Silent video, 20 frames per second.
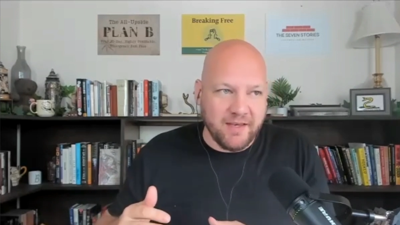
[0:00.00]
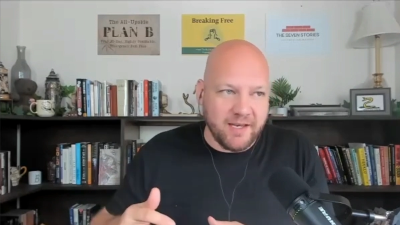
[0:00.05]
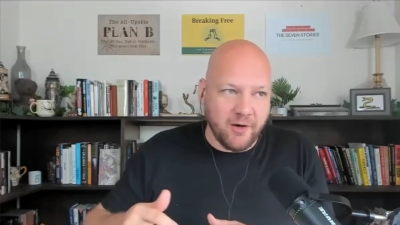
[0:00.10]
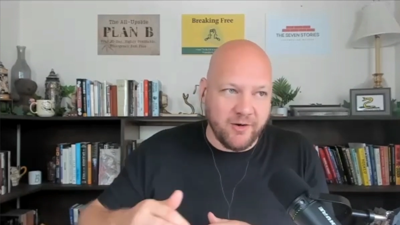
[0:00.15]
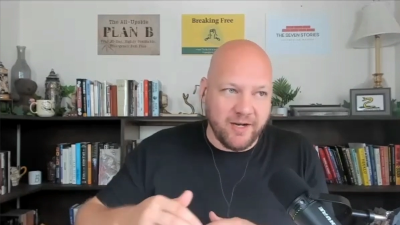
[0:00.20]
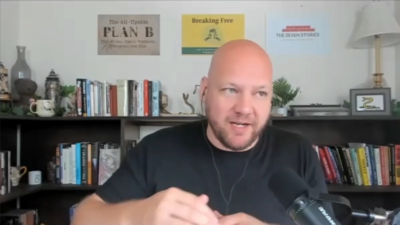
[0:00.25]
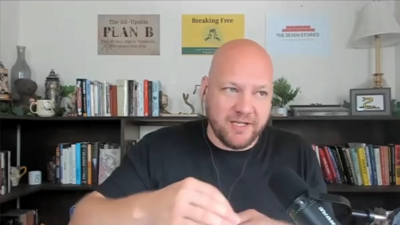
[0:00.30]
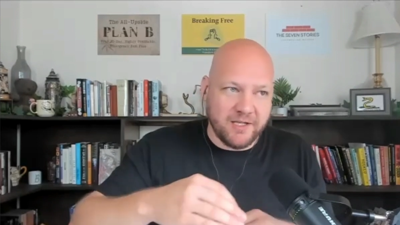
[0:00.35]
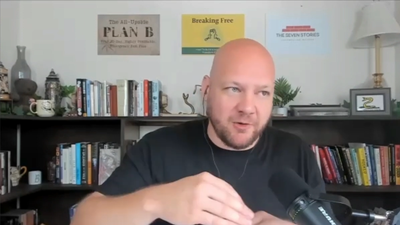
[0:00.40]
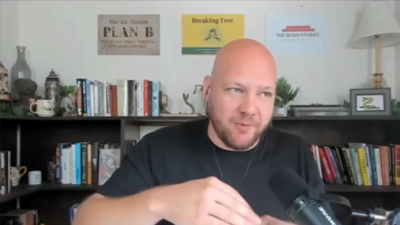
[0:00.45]
you
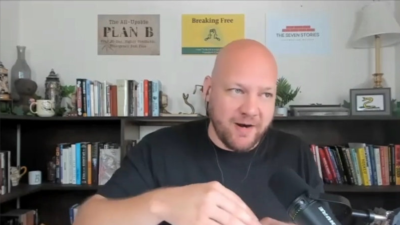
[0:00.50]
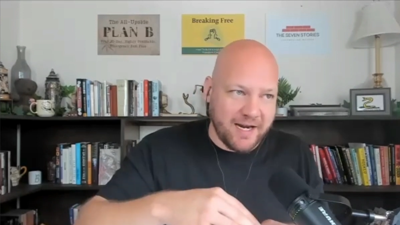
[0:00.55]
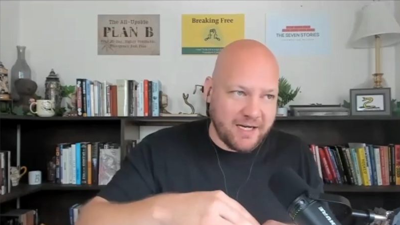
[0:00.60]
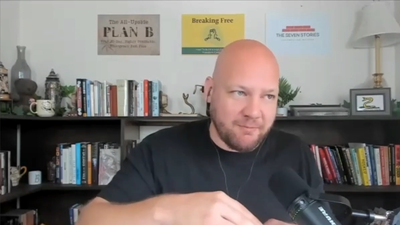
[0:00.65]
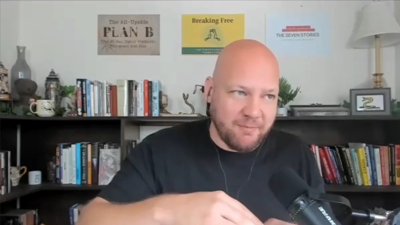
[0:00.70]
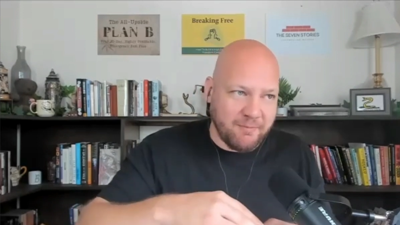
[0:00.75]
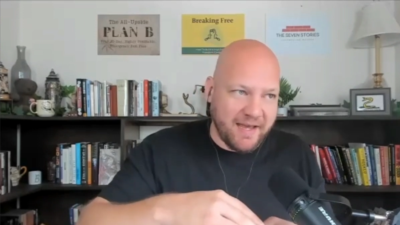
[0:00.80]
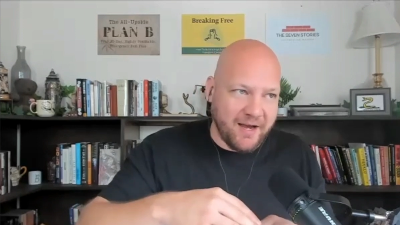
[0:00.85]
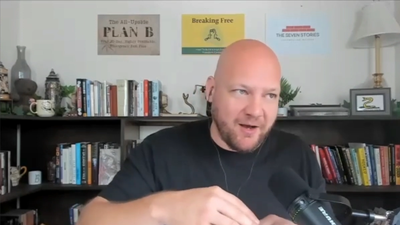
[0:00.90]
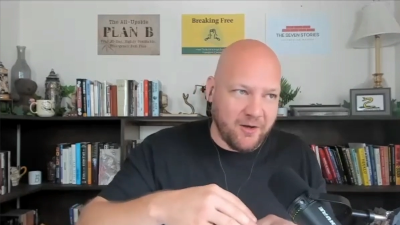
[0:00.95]
know in
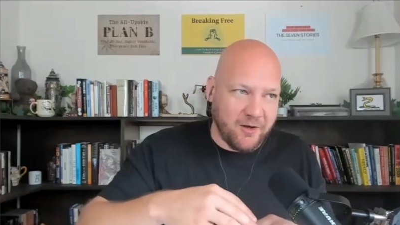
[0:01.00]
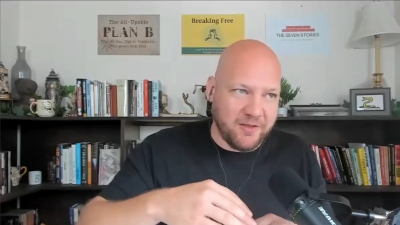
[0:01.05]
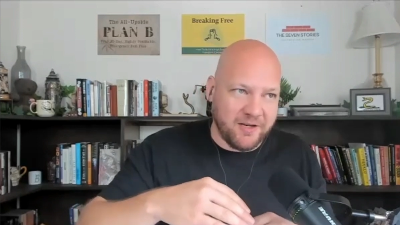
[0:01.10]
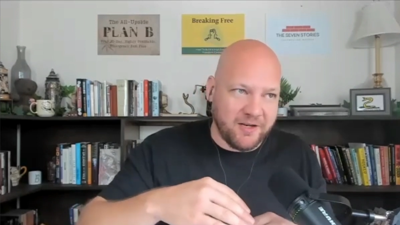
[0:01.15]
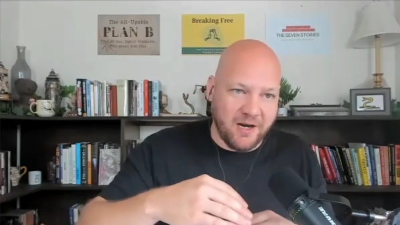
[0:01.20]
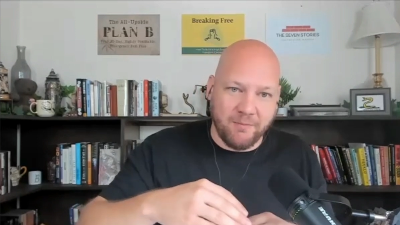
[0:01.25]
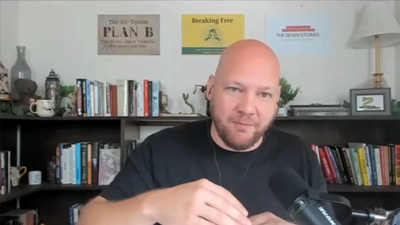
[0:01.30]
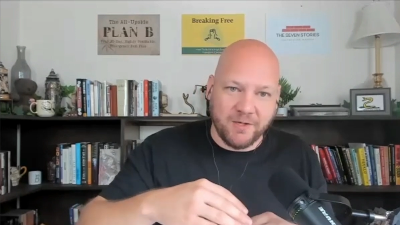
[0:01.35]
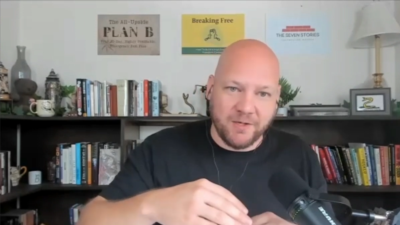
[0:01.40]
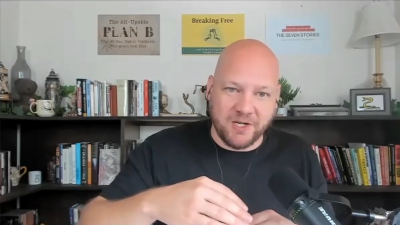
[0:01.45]
direct mail the
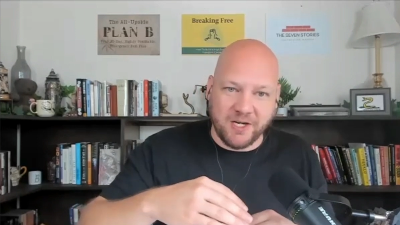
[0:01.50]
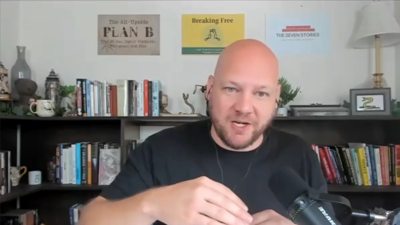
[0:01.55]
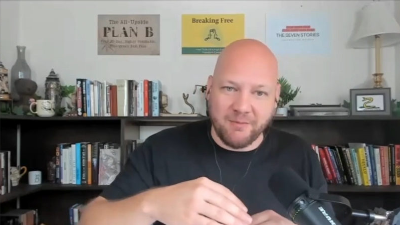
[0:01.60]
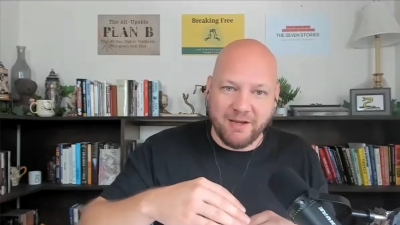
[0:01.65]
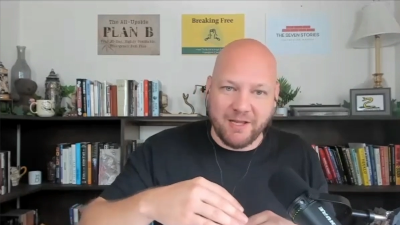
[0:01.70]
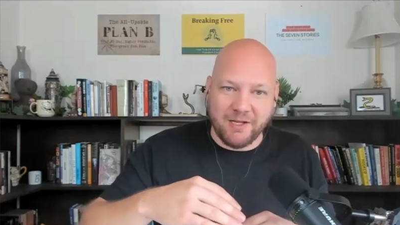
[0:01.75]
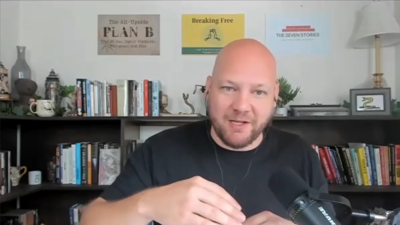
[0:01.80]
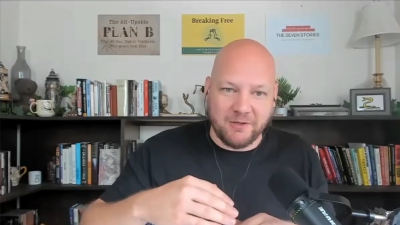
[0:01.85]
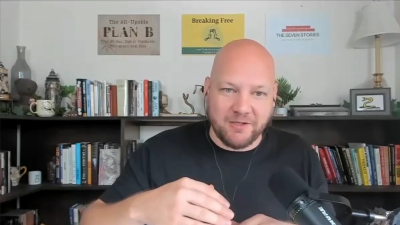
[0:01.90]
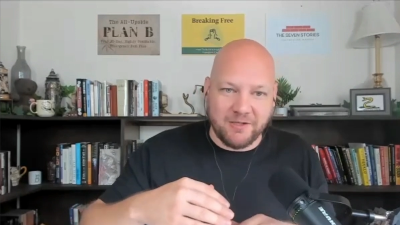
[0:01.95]
numbers are going to
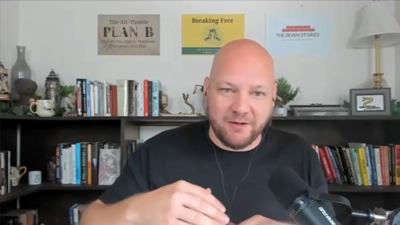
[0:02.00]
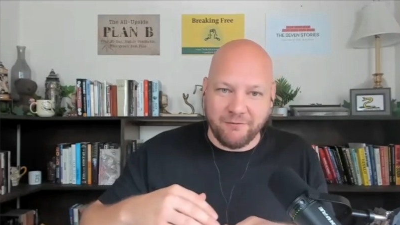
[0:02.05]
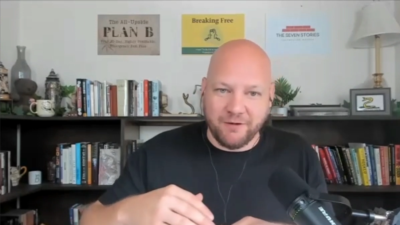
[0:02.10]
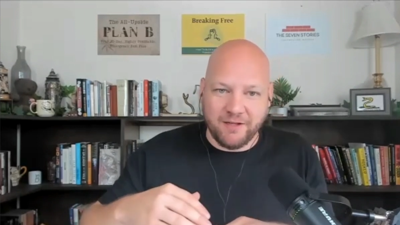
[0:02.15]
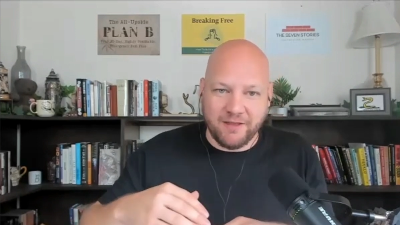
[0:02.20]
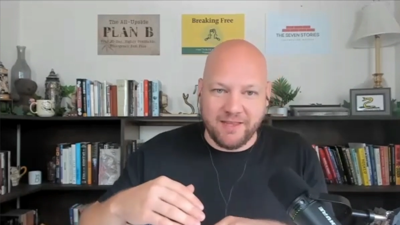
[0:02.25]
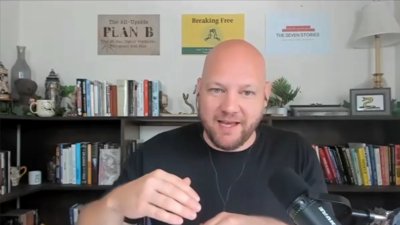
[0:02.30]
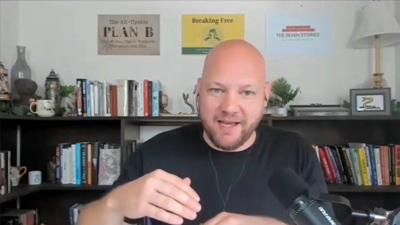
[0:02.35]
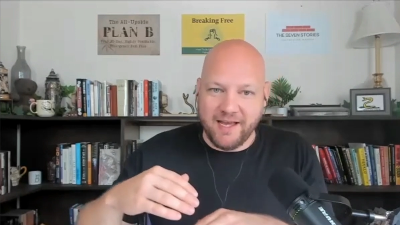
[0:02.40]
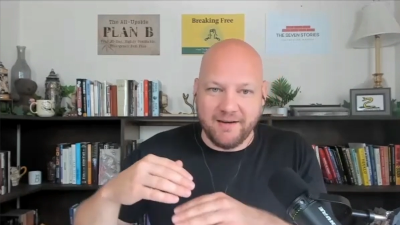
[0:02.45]
be a little
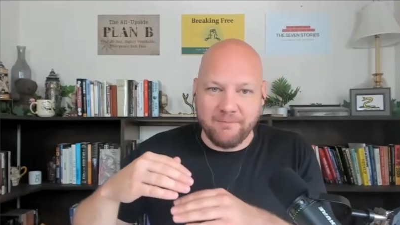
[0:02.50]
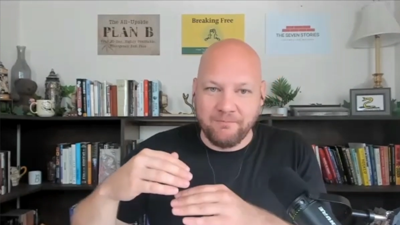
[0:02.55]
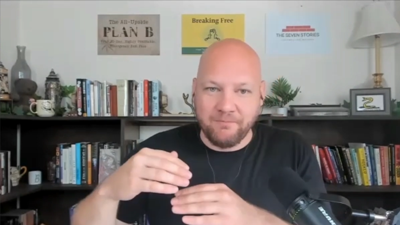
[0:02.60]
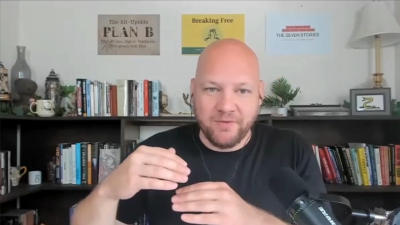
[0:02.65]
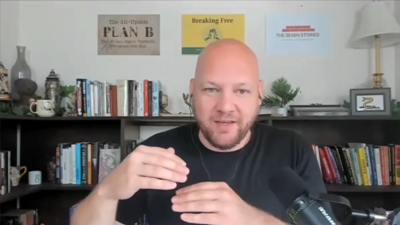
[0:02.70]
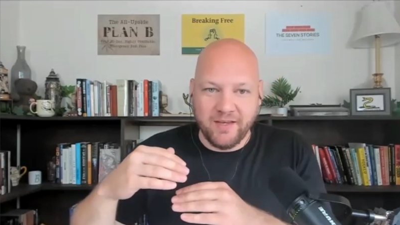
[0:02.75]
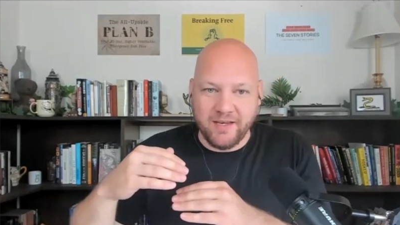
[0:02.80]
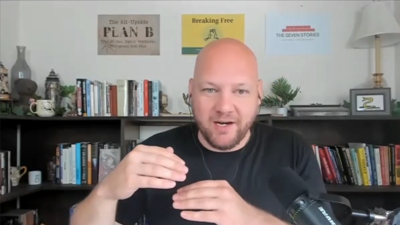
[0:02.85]
different than